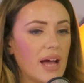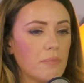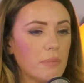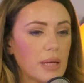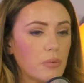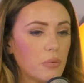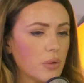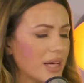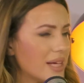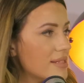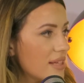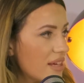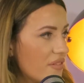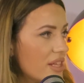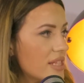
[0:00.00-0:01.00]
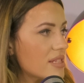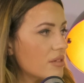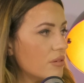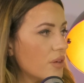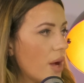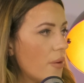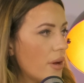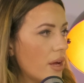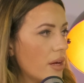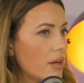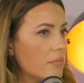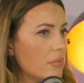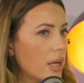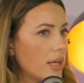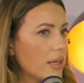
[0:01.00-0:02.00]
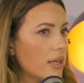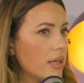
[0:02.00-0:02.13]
people were like, is the event still going on? And I'm like,